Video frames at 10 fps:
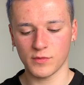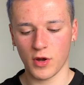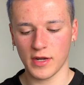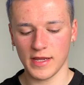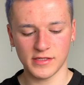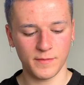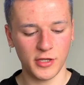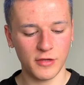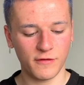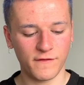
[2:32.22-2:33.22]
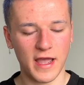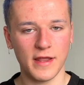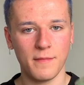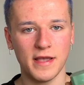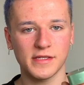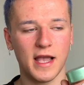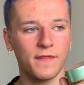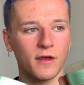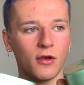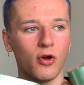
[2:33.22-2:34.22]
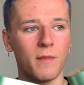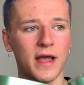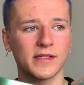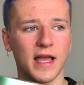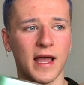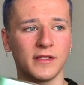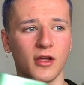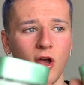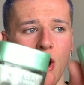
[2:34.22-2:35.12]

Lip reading: one is the Purifying Mask and the Glow Mask, and